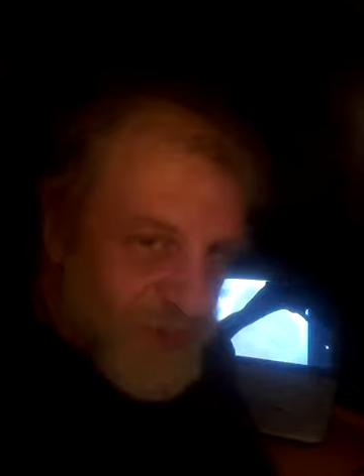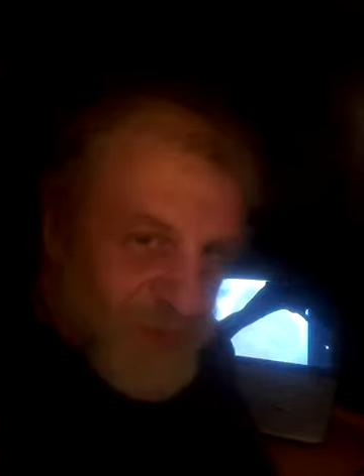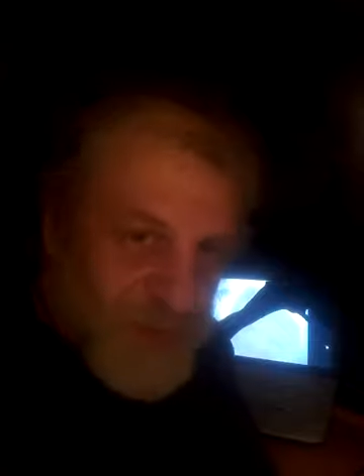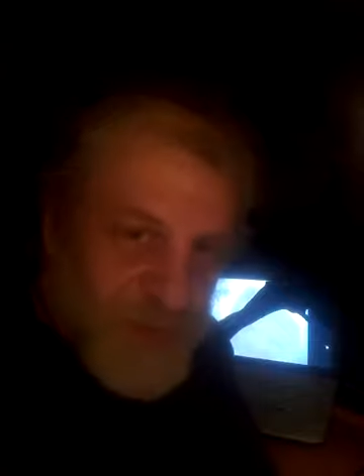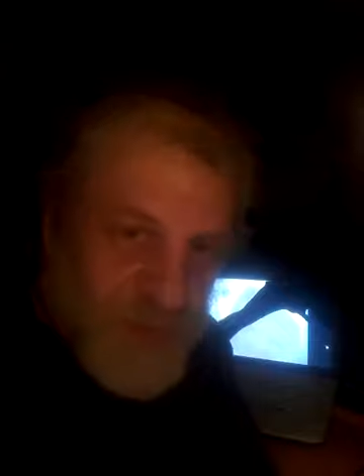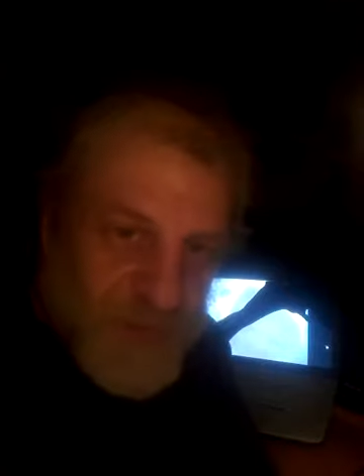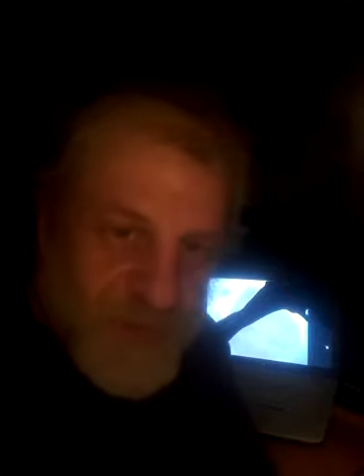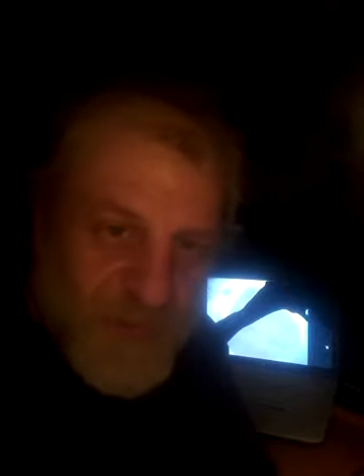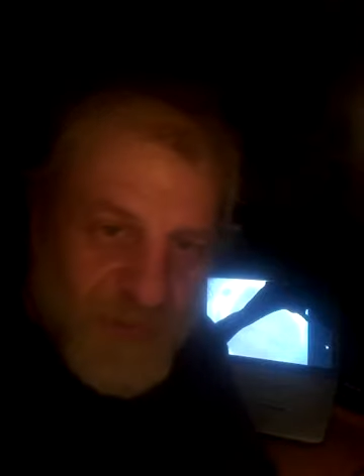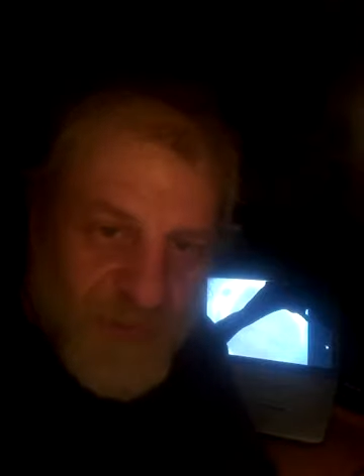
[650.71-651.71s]
we put on
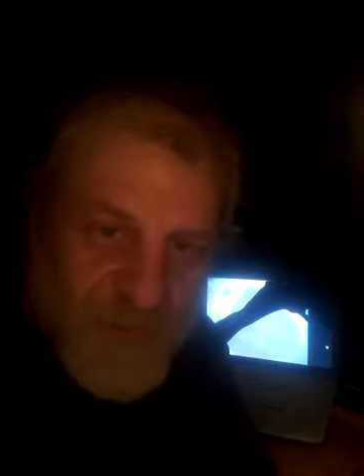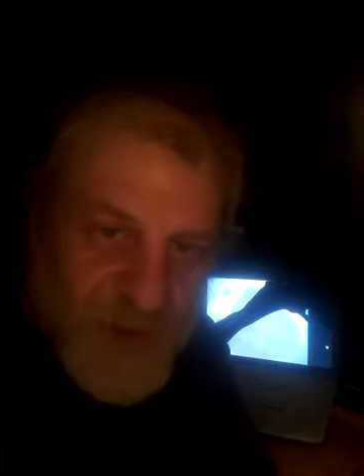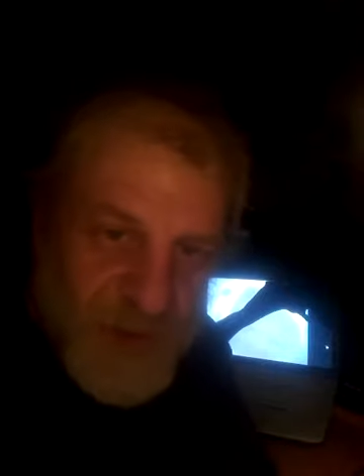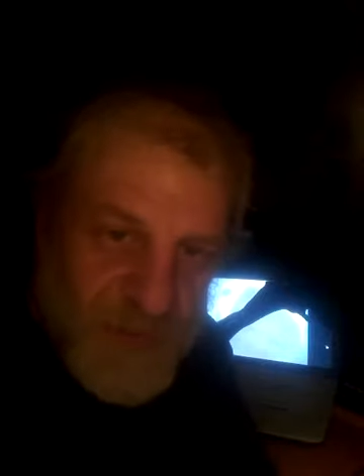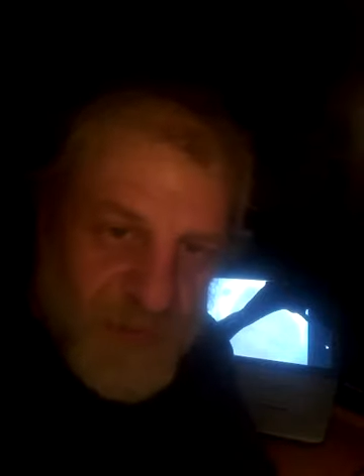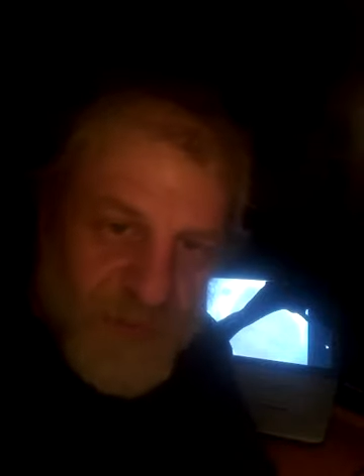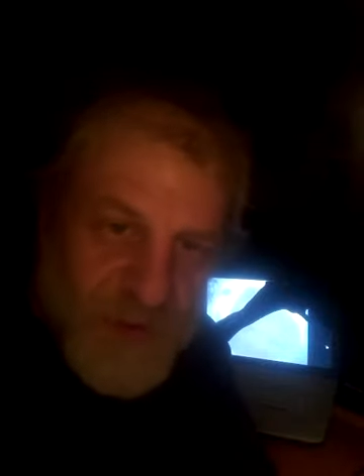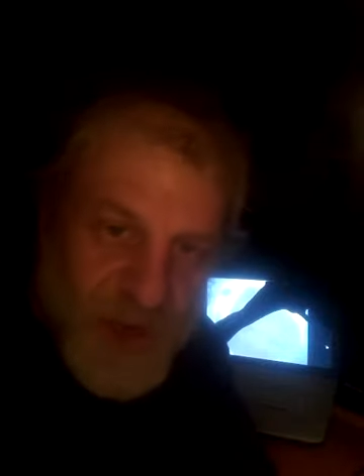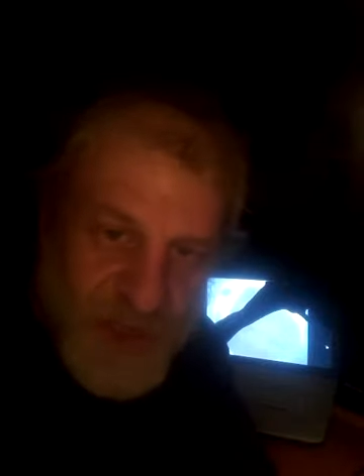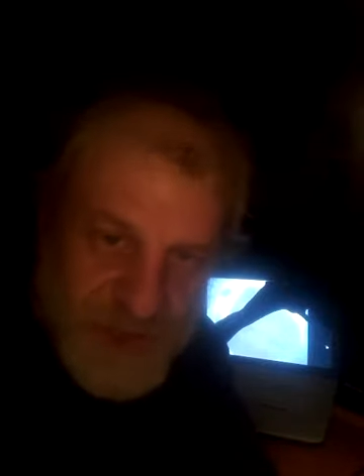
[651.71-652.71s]
Earth to make
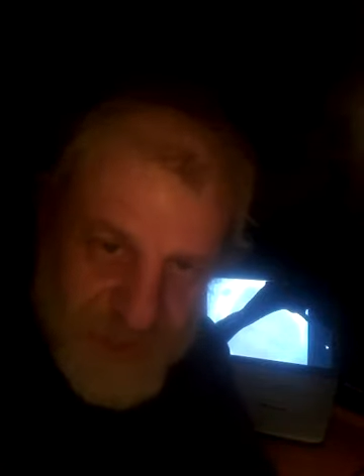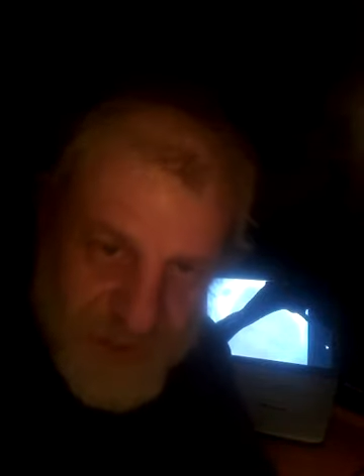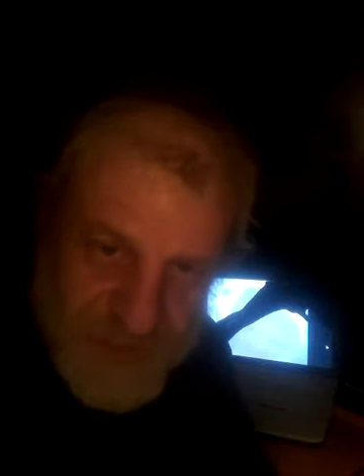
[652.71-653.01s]
plastic.